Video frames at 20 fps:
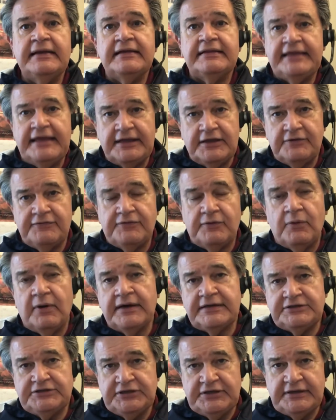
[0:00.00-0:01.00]
Thank you for
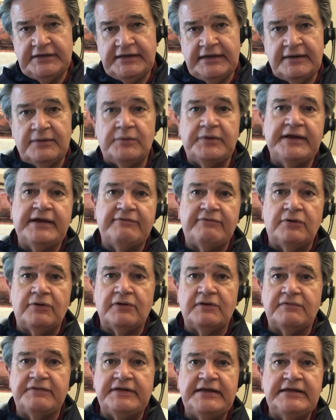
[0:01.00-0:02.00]
watching. Uh, we have
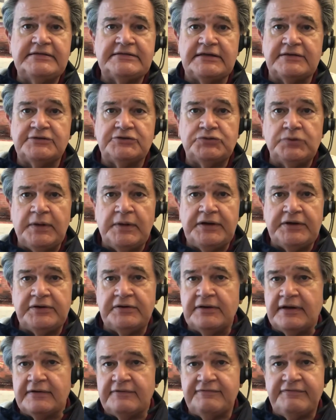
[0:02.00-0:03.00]
all of these on
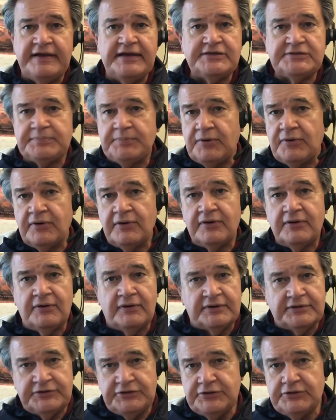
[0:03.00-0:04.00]
Twitter, on Facebook,
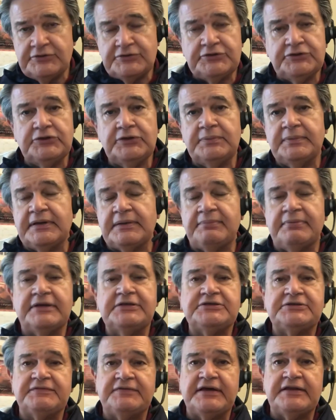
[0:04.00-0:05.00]
on YouTube, and a
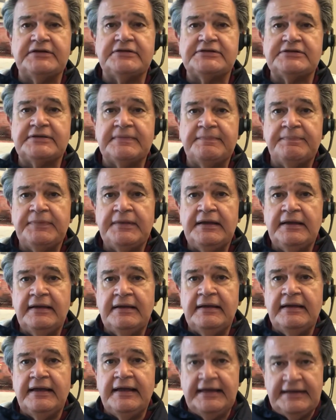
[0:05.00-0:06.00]
bunch of others.
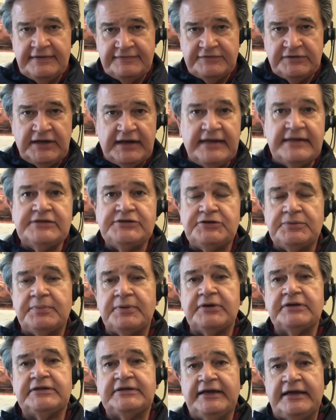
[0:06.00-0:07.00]
And if today's your
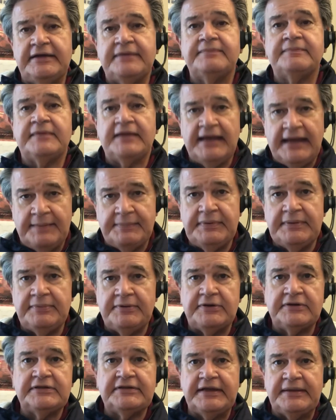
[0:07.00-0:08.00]
birthday, happy
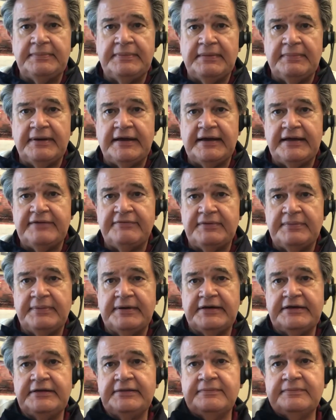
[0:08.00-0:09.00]
birthday. Bye-bye,
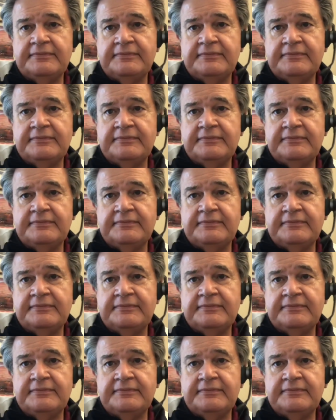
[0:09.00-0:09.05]
everybody.